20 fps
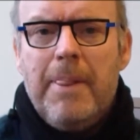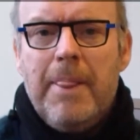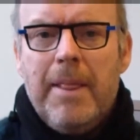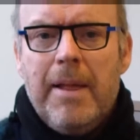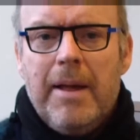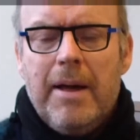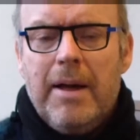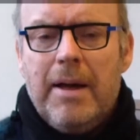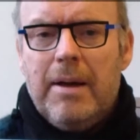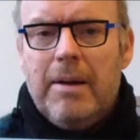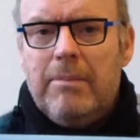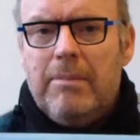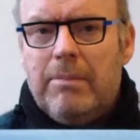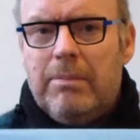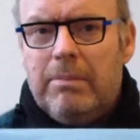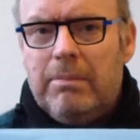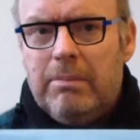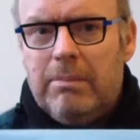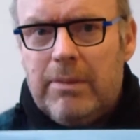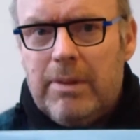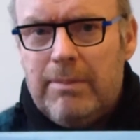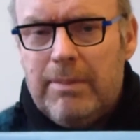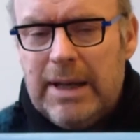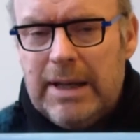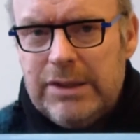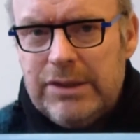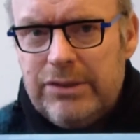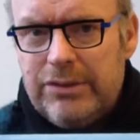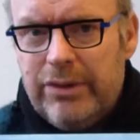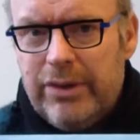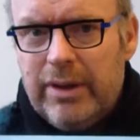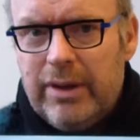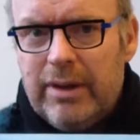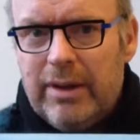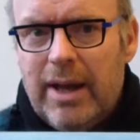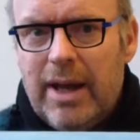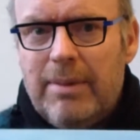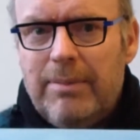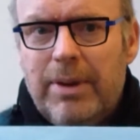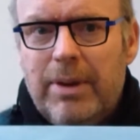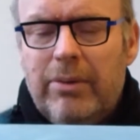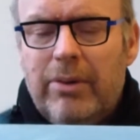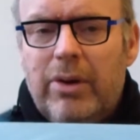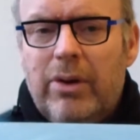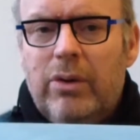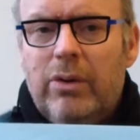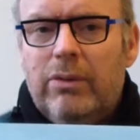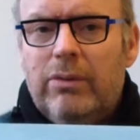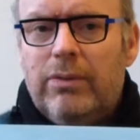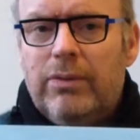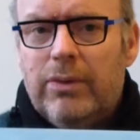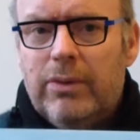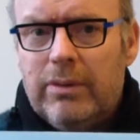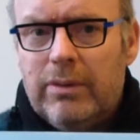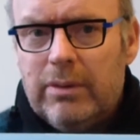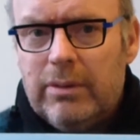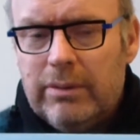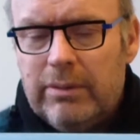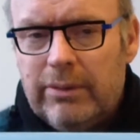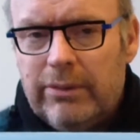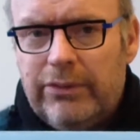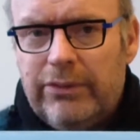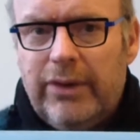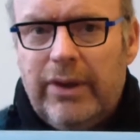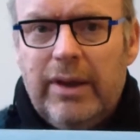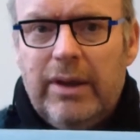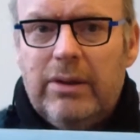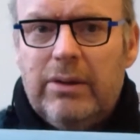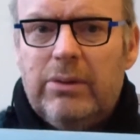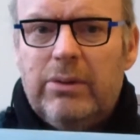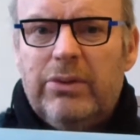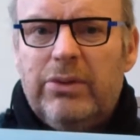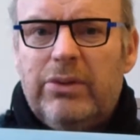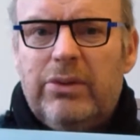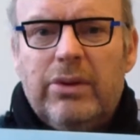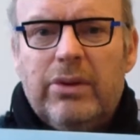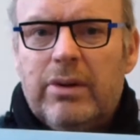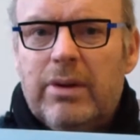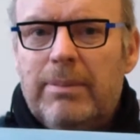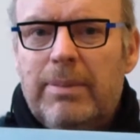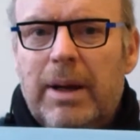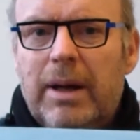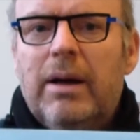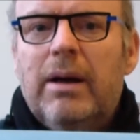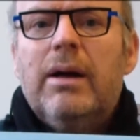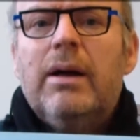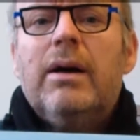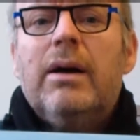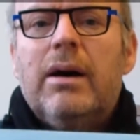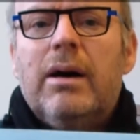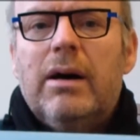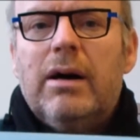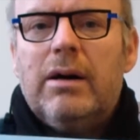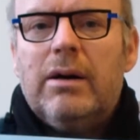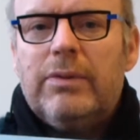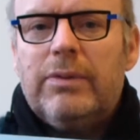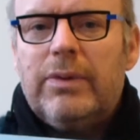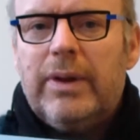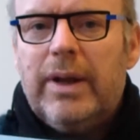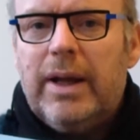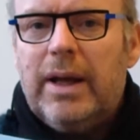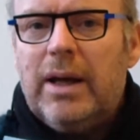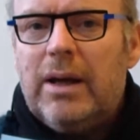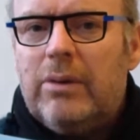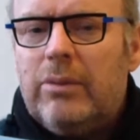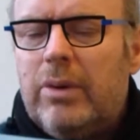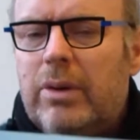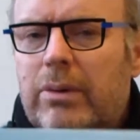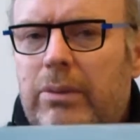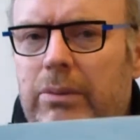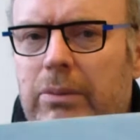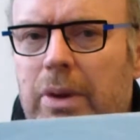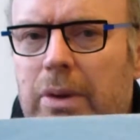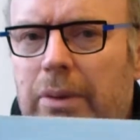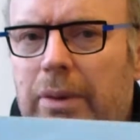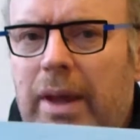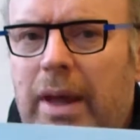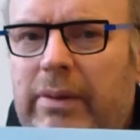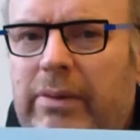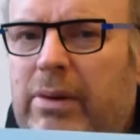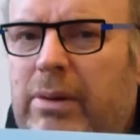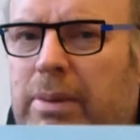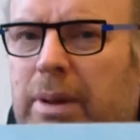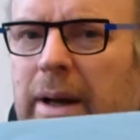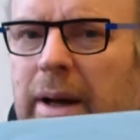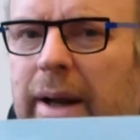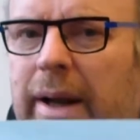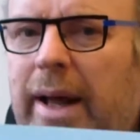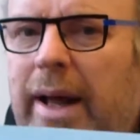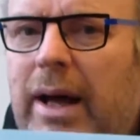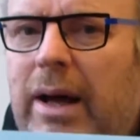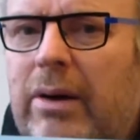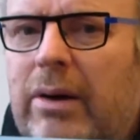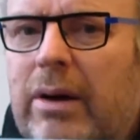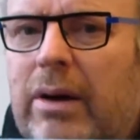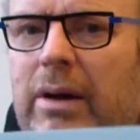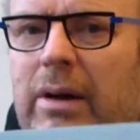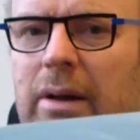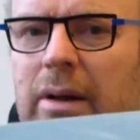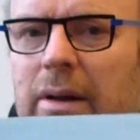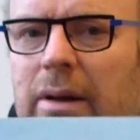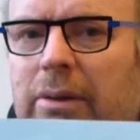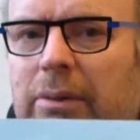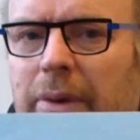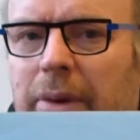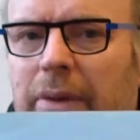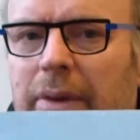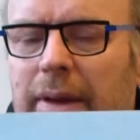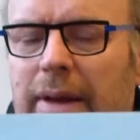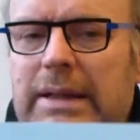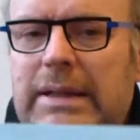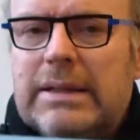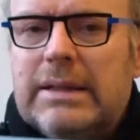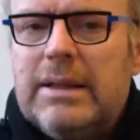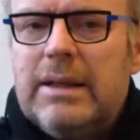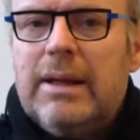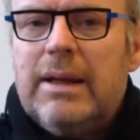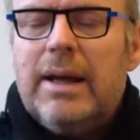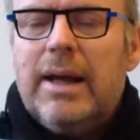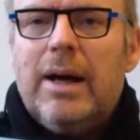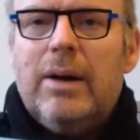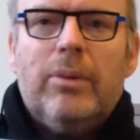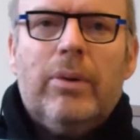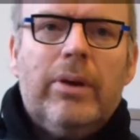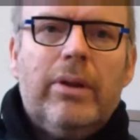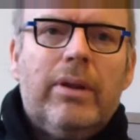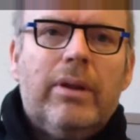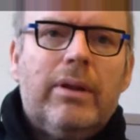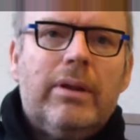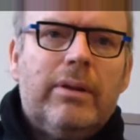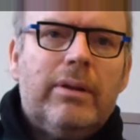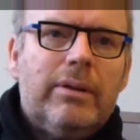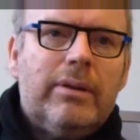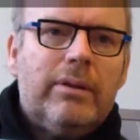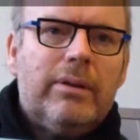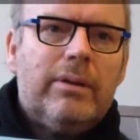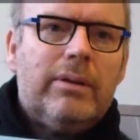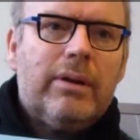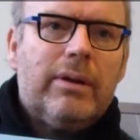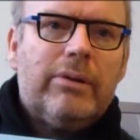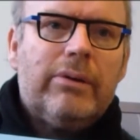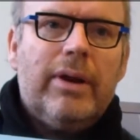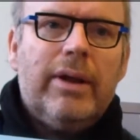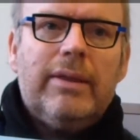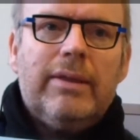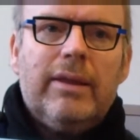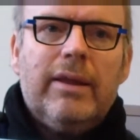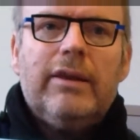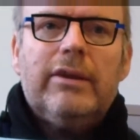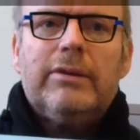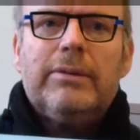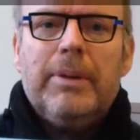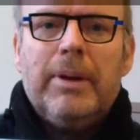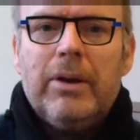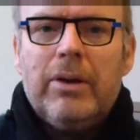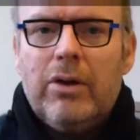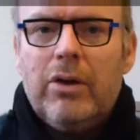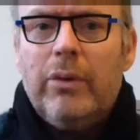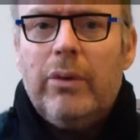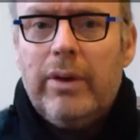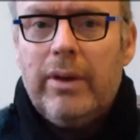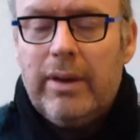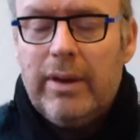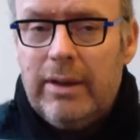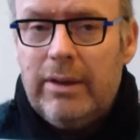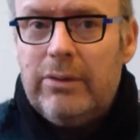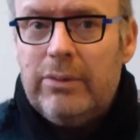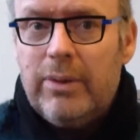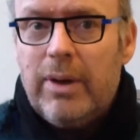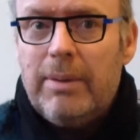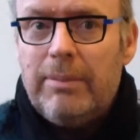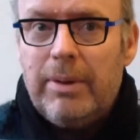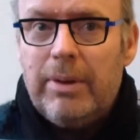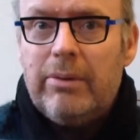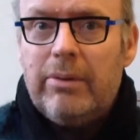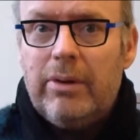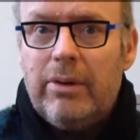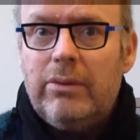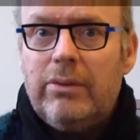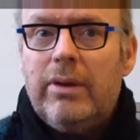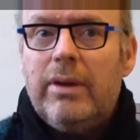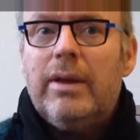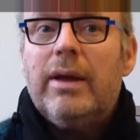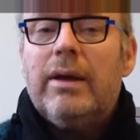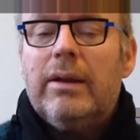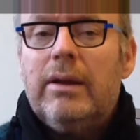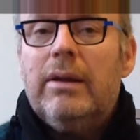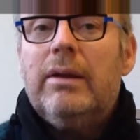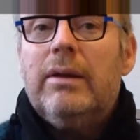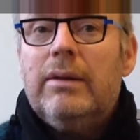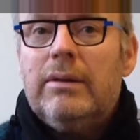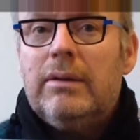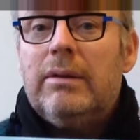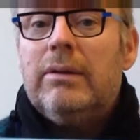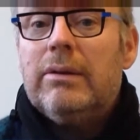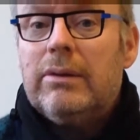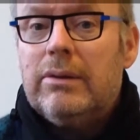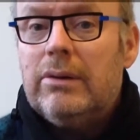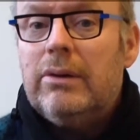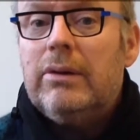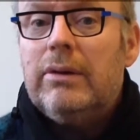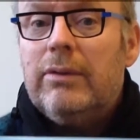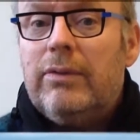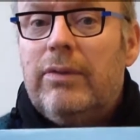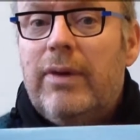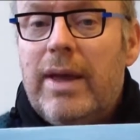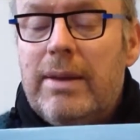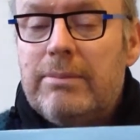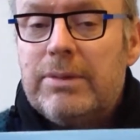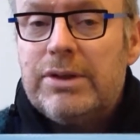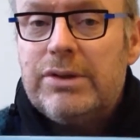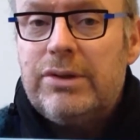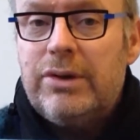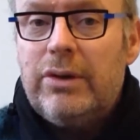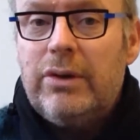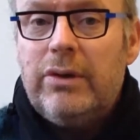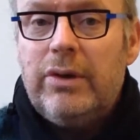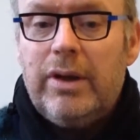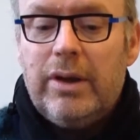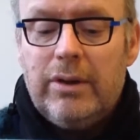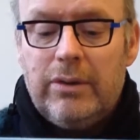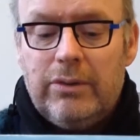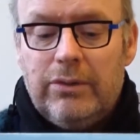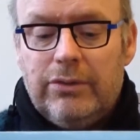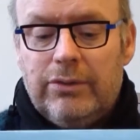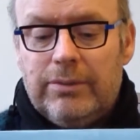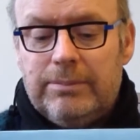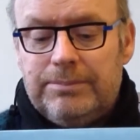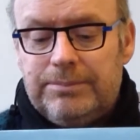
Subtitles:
The mastering at Abbey Road for the singles took about half an hour. We were there for about an hour with this. And one of the great things about going into Abbey Road, you get to look at all the famous studios.